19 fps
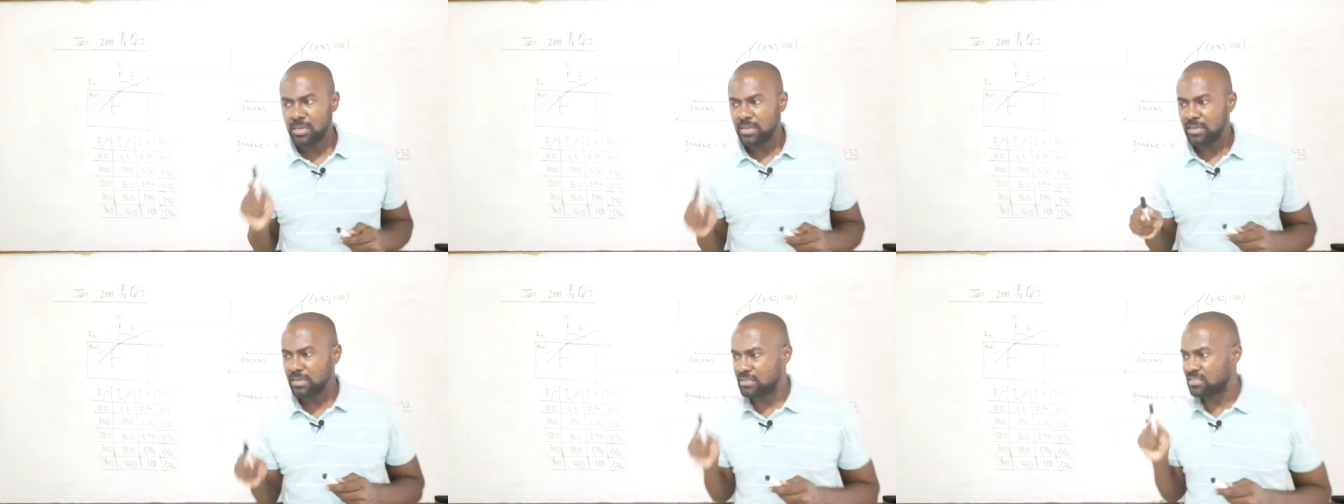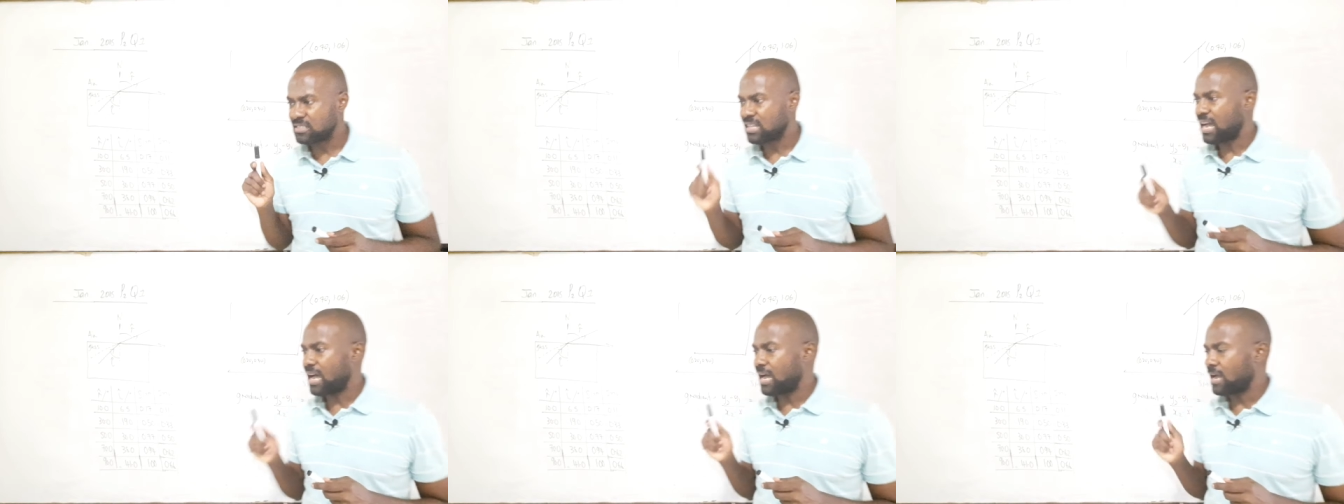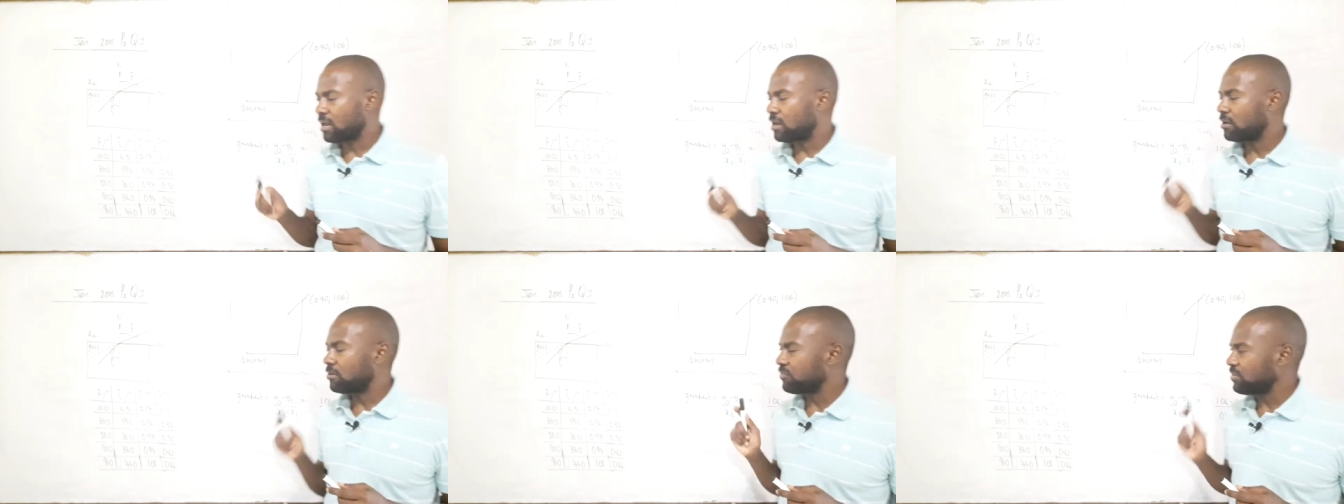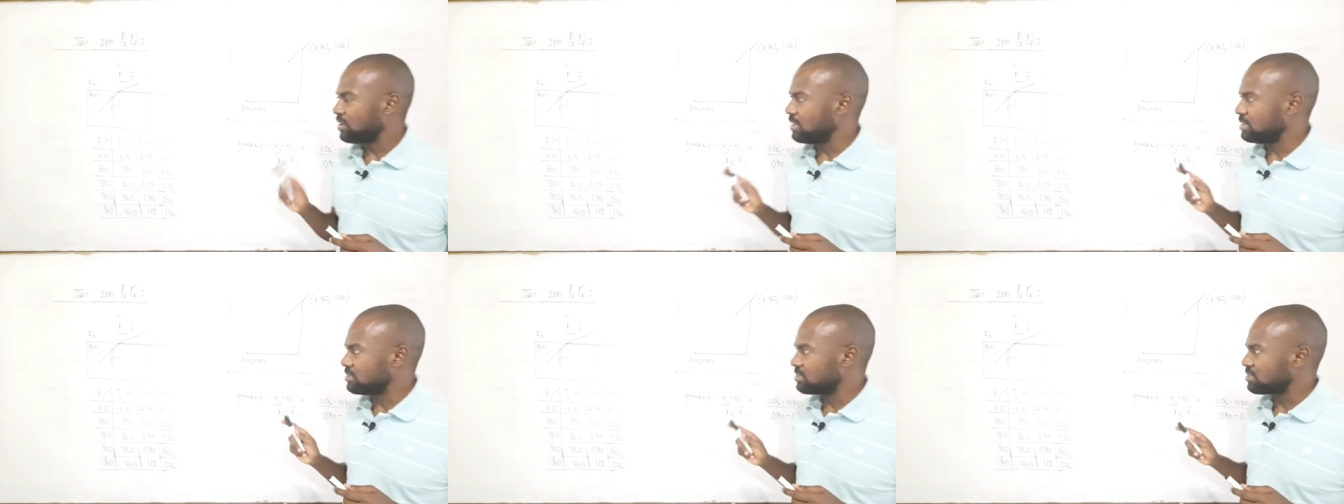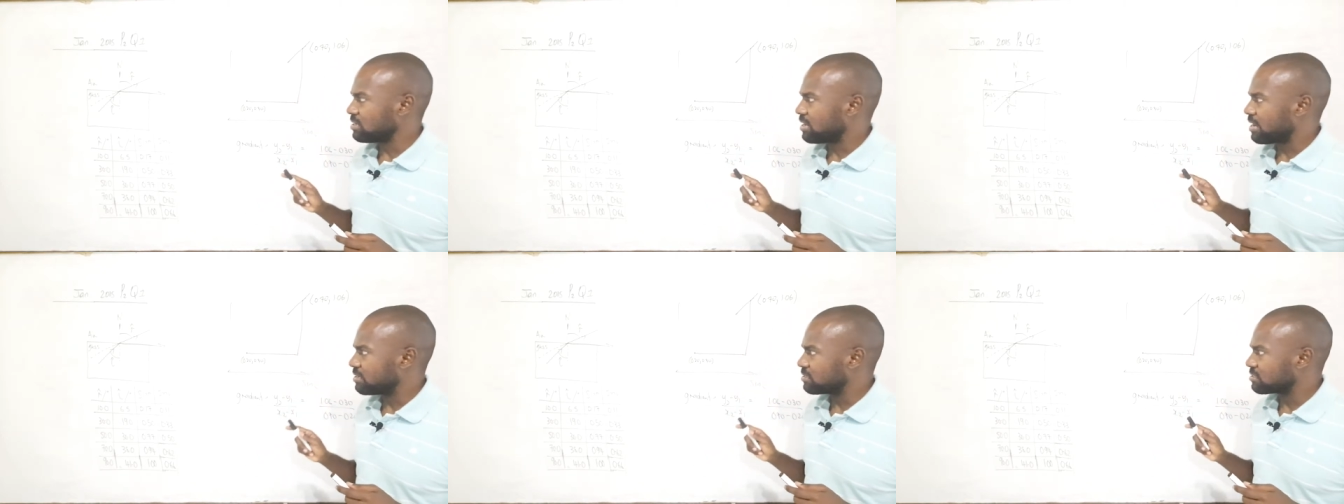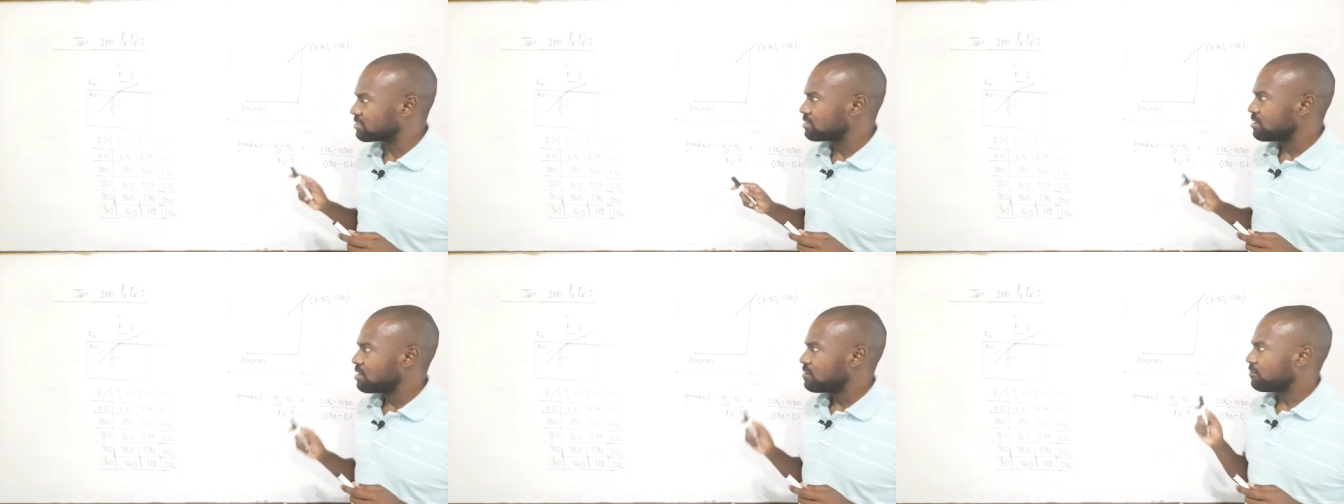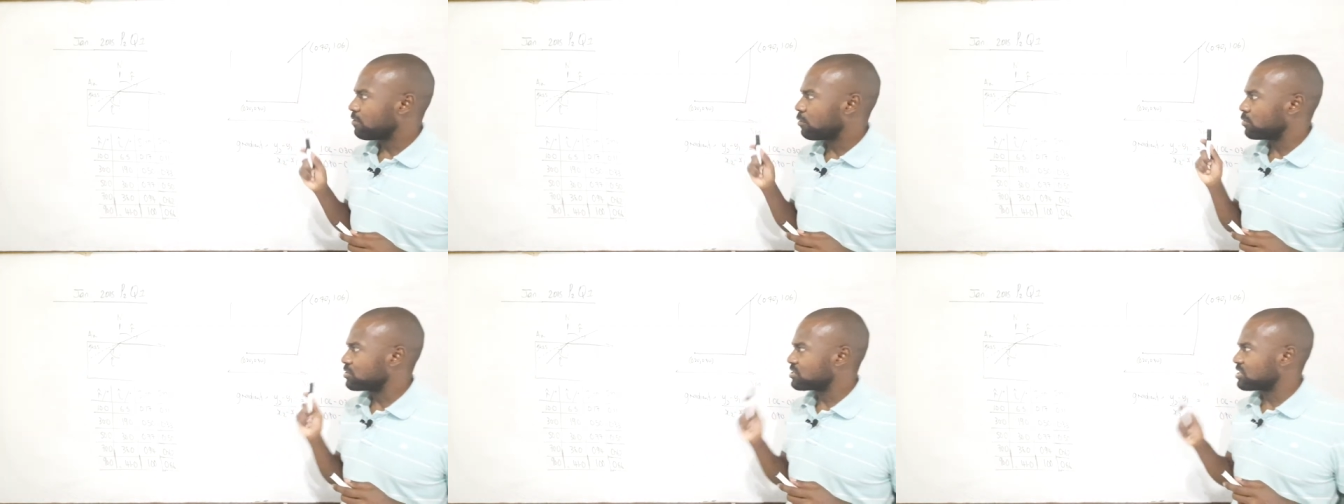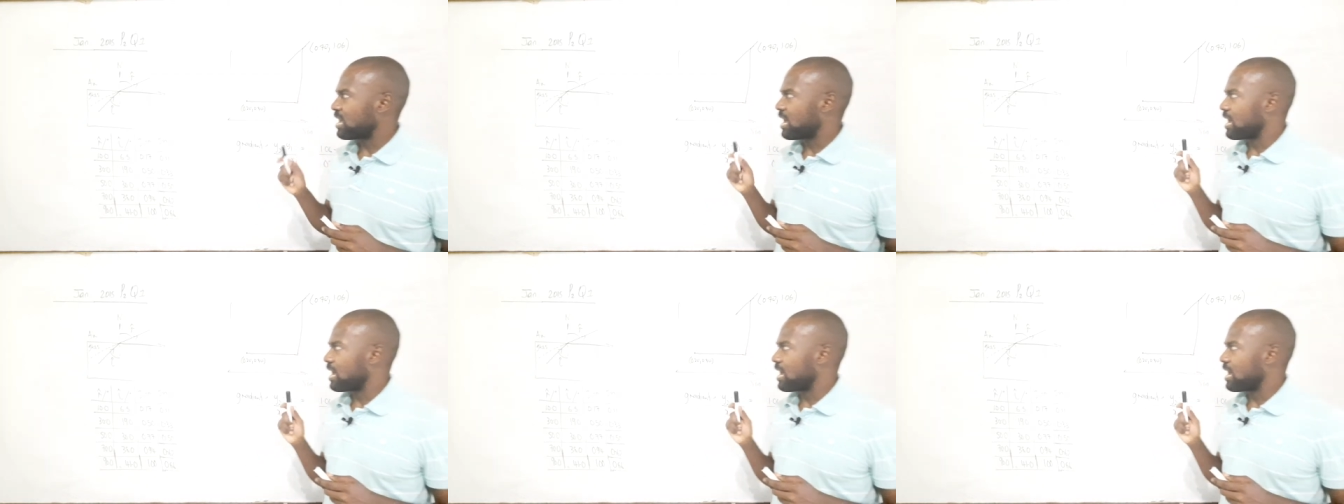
is the angle of incidence for which the